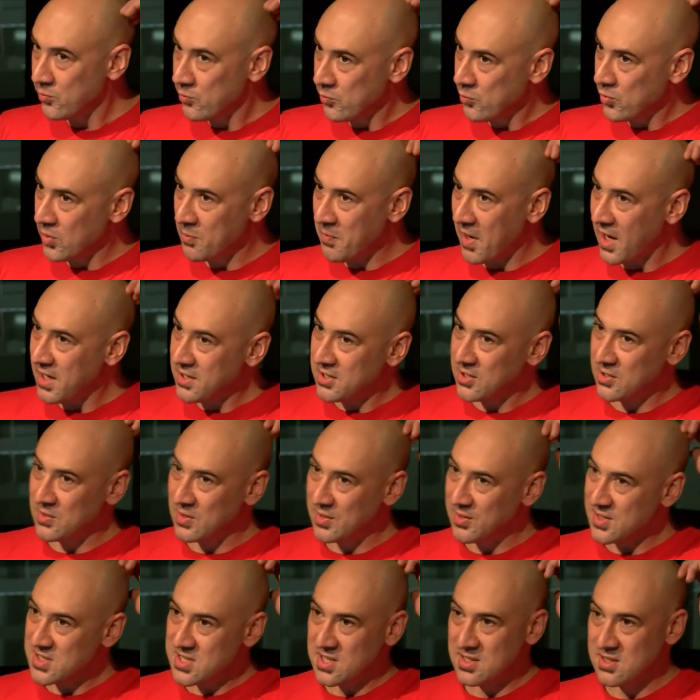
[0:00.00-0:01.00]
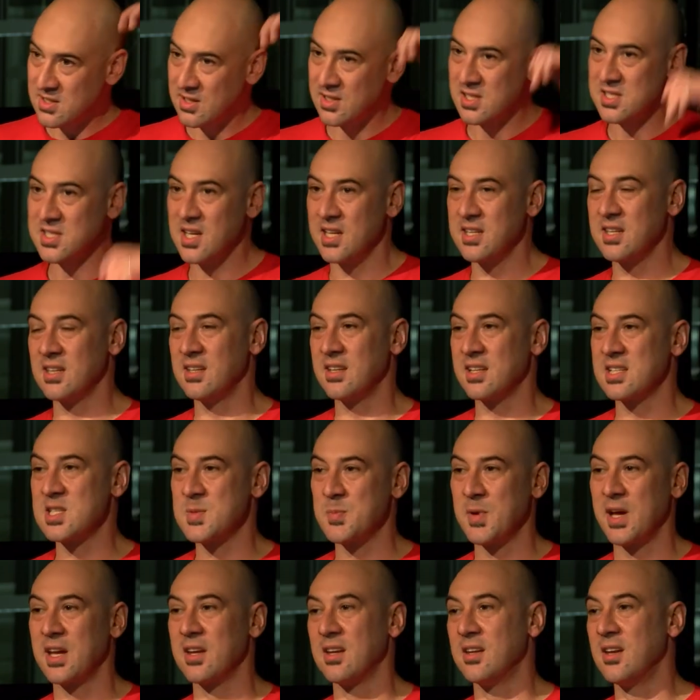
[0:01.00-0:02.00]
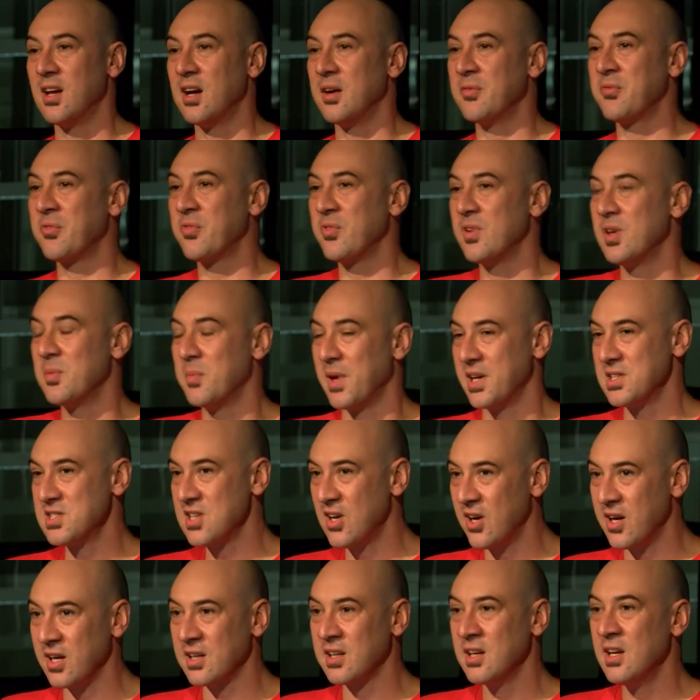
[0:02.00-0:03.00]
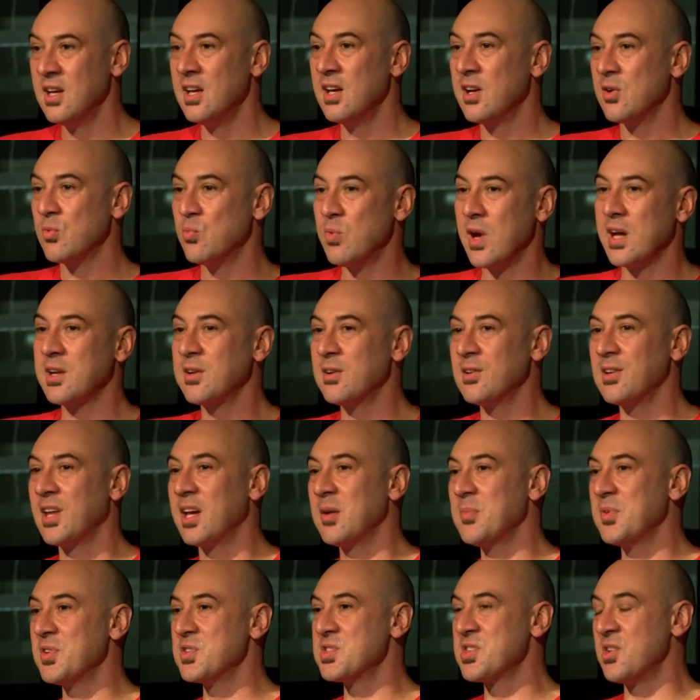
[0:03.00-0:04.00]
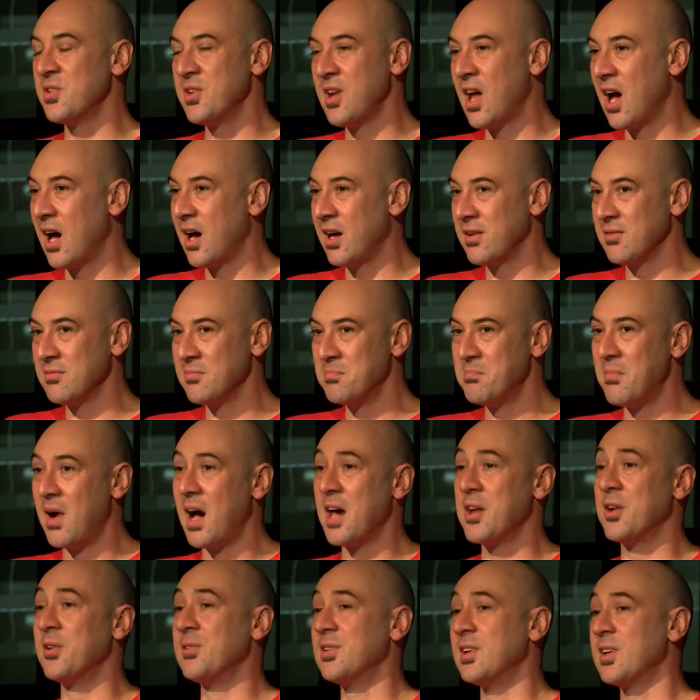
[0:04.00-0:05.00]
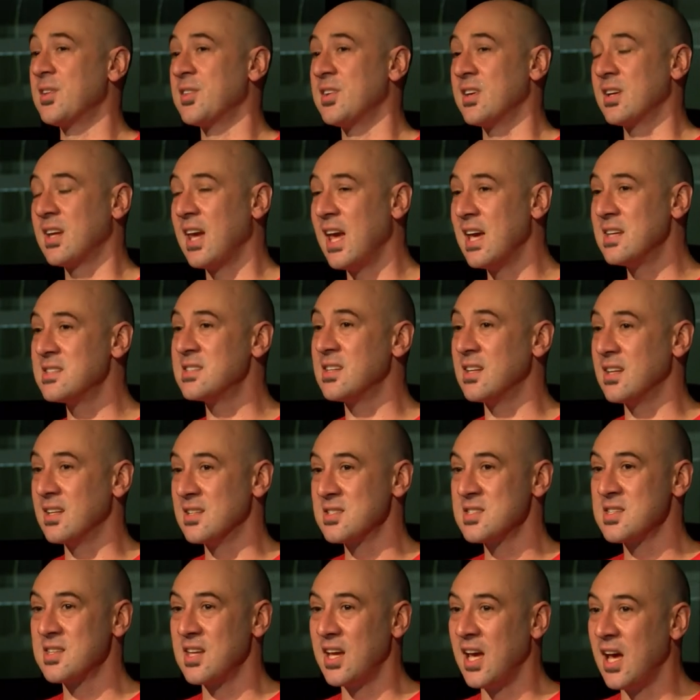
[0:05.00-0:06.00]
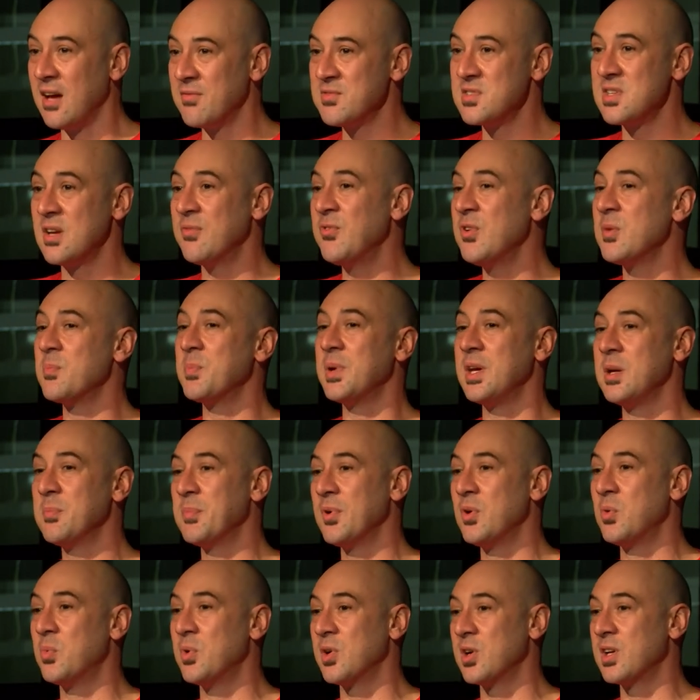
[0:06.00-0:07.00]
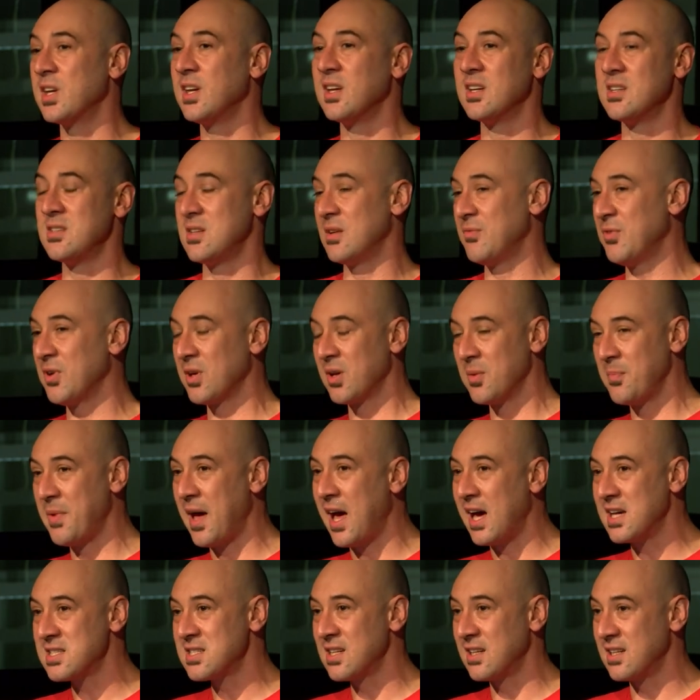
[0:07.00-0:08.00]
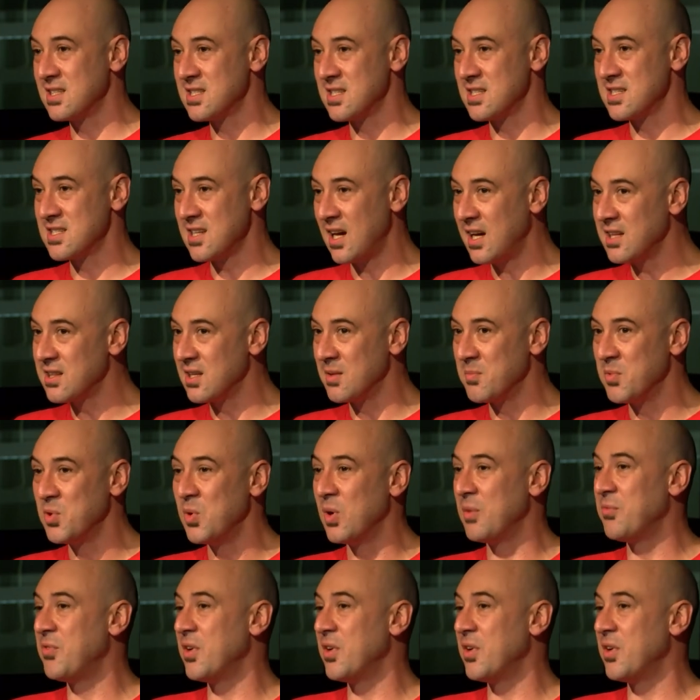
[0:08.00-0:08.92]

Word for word: remind you, and this is this I didn't explain enough in my talk. Record labels are not monolithic entities. They have different people working in different capacities inside them who have